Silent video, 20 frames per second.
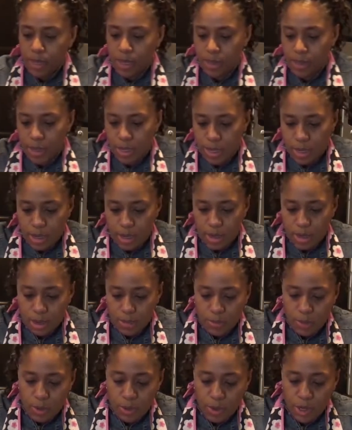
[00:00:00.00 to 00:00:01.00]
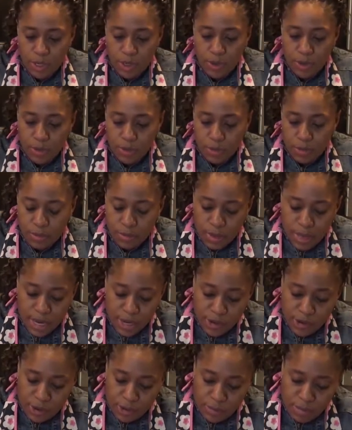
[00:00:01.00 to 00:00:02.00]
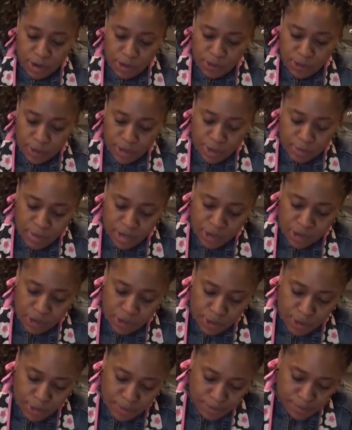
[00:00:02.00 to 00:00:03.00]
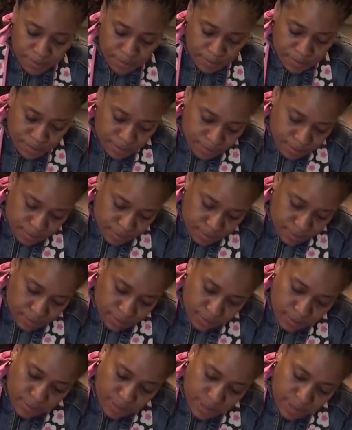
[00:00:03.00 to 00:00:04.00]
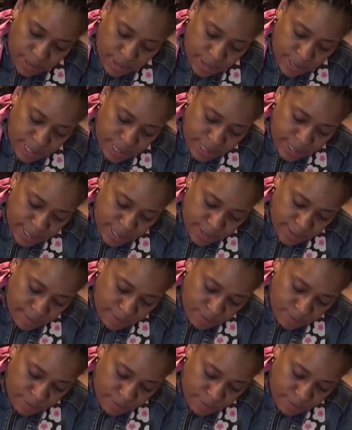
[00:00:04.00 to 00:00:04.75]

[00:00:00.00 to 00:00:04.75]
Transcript: And then I'm going to actually measure it to make sure. Alright.